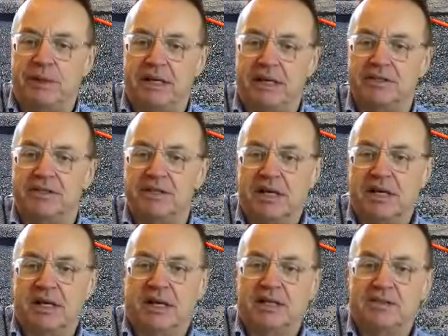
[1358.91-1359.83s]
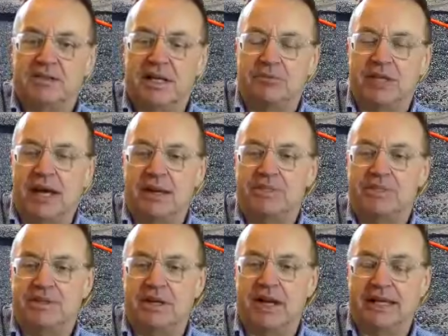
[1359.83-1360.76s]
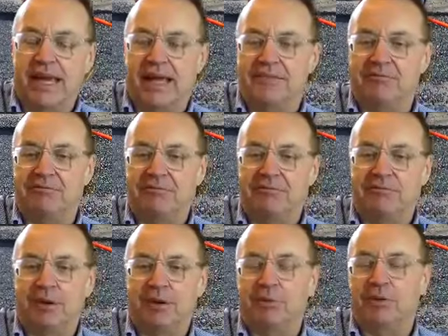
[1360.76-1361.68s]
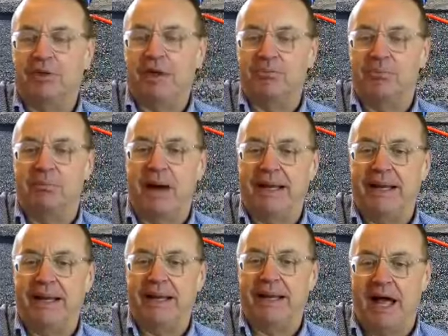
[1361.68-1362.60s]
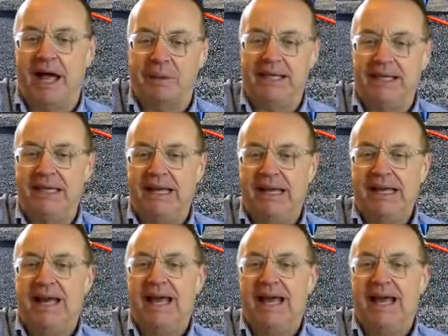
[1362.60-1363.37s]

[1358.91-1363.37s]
Because sometimes, again, for people that might not be